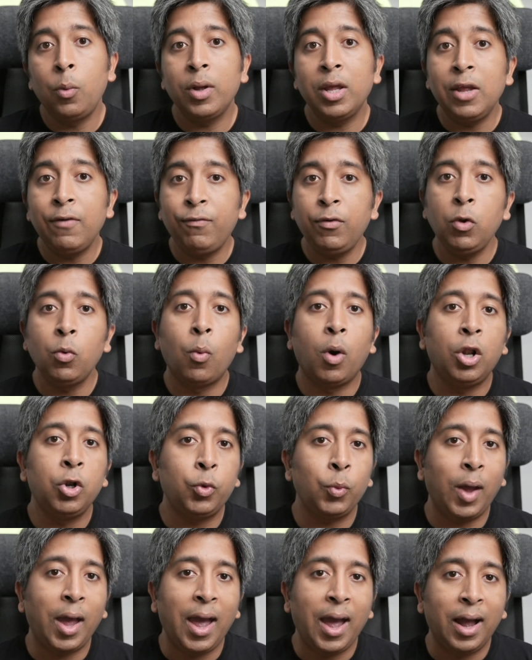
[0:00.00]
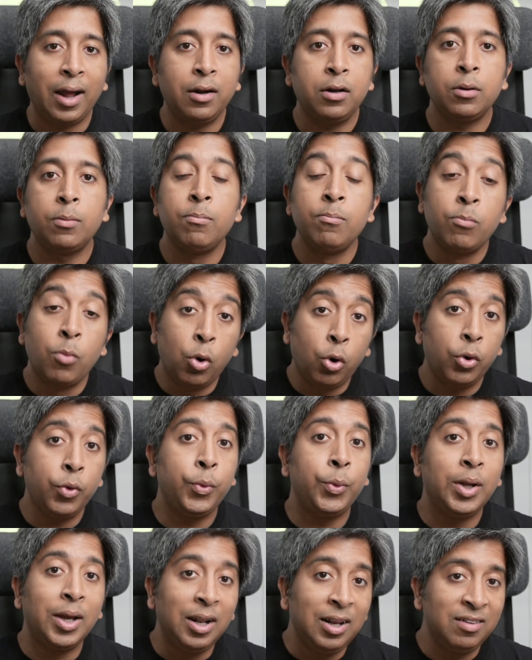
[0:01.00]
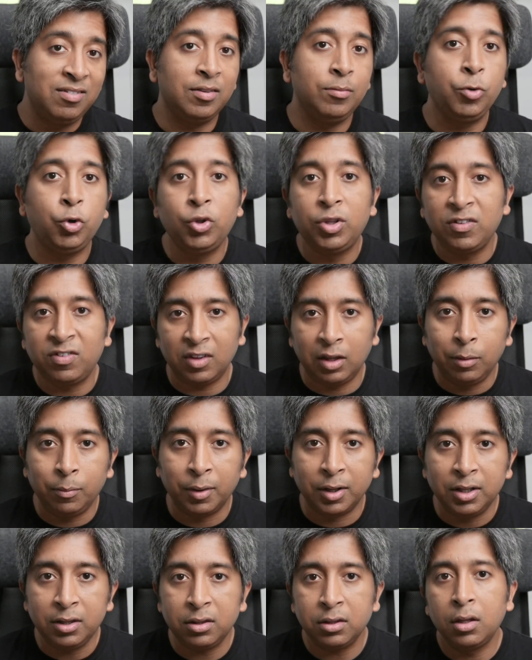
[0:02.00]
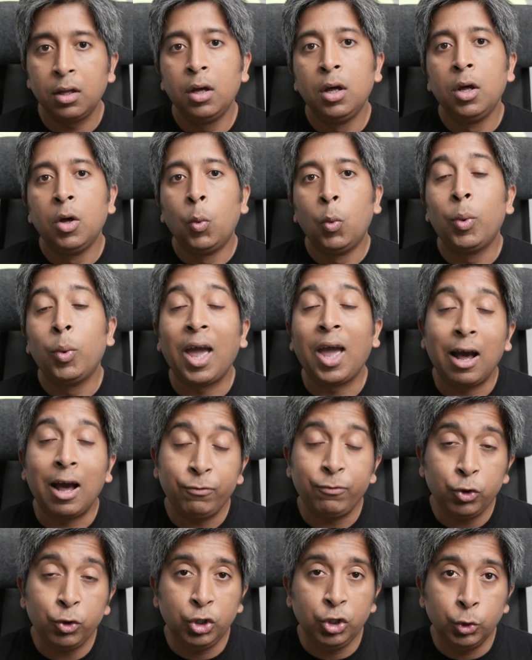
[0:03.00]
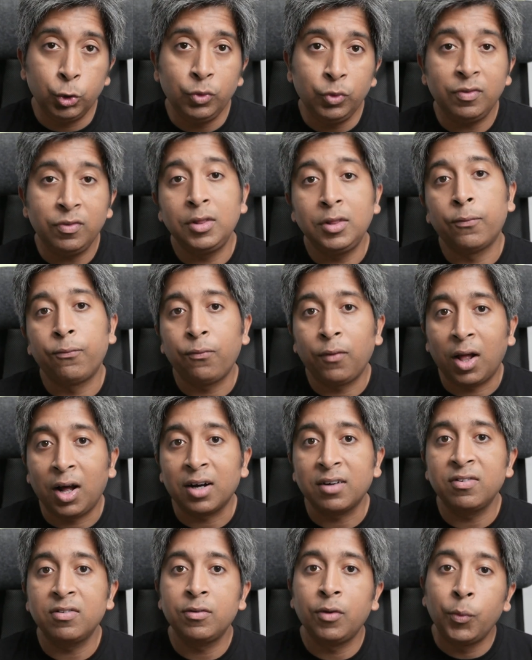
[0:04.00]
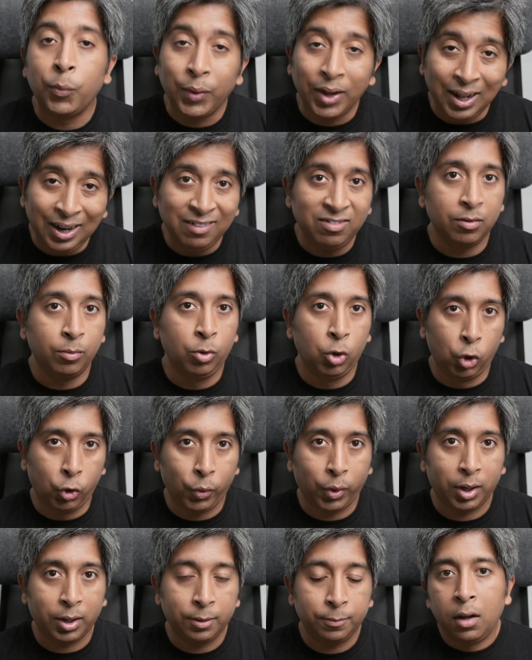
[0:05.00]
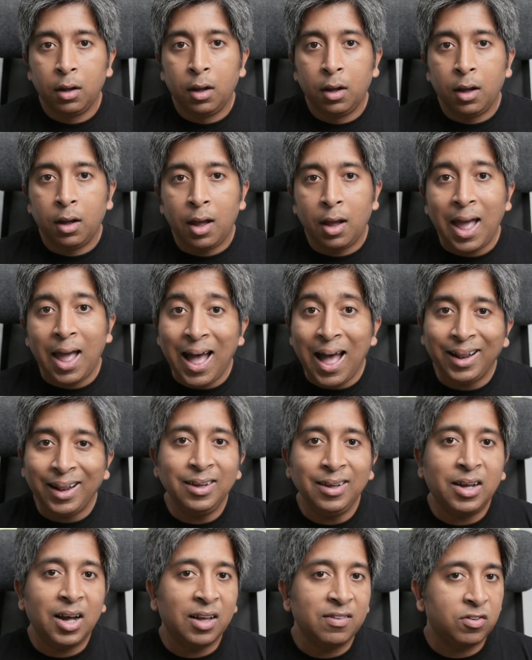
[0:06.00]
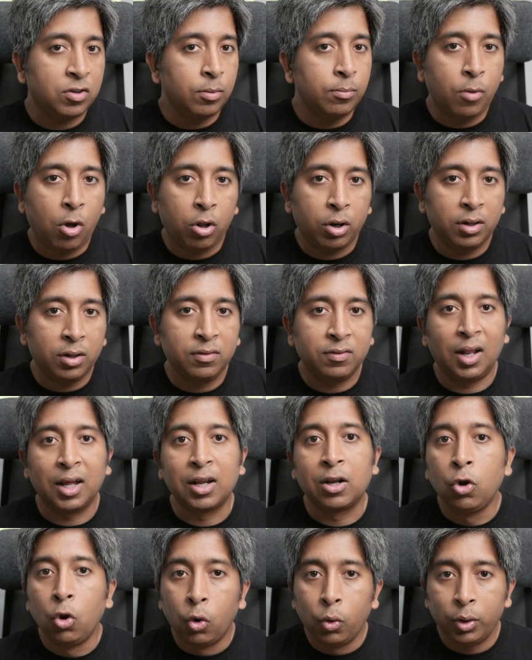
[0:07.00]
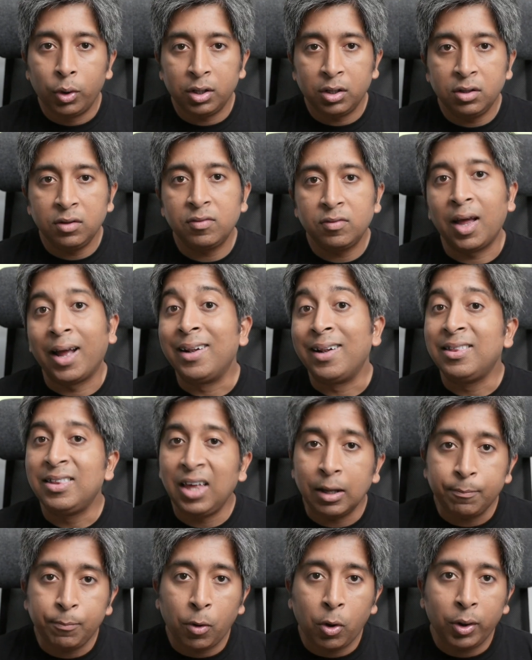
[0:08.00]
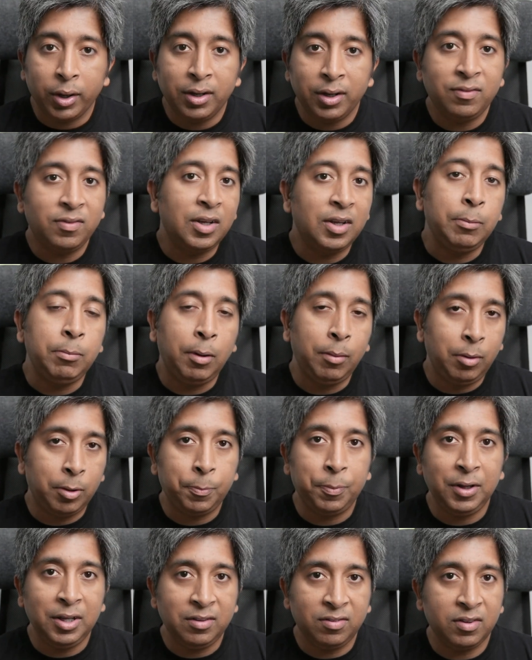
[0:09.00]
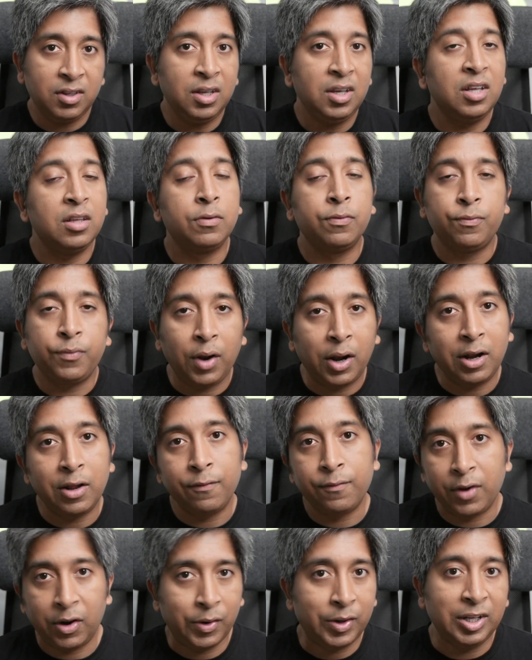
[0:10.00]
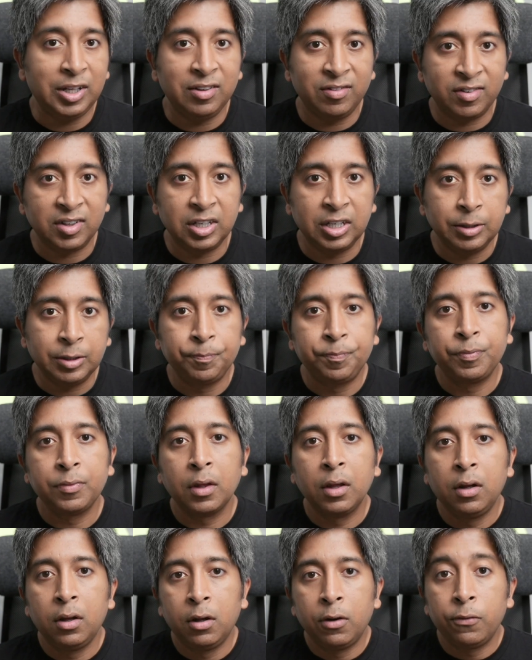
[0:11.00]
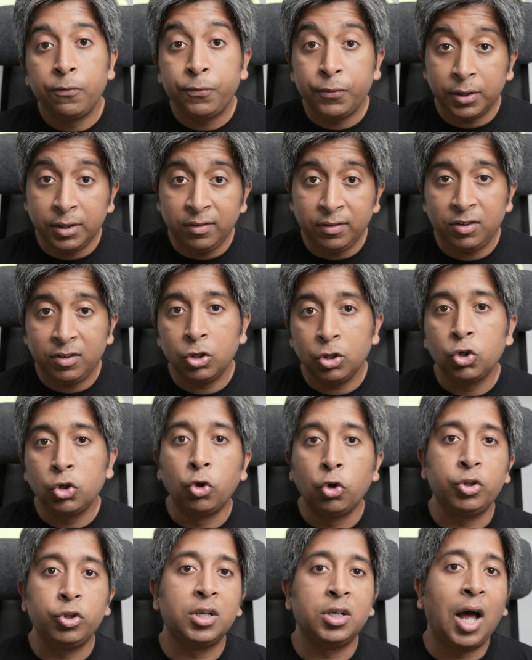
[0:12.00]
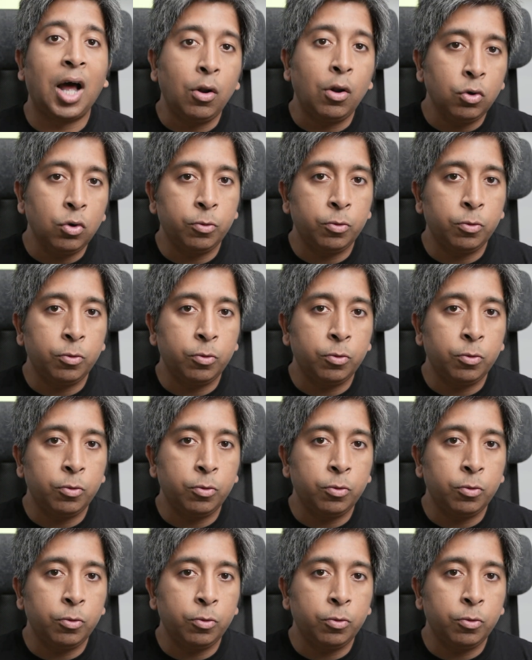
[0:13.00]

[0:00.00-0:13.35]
if you want to add more realism to this image, we have to use the Flux Realism LoRa. Adding custom models like LoRas and checkpoints in Mimic PC is very, very easy. First, go to the download